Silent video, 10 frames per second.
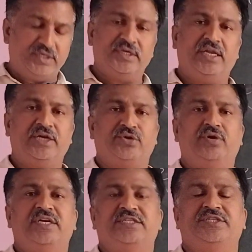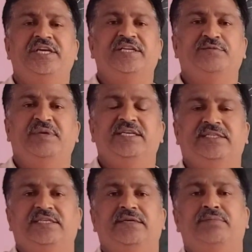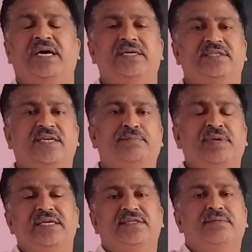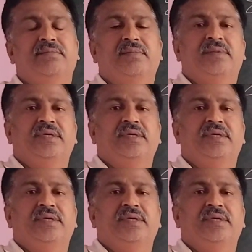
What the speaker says: electrolytes takes place by supplying some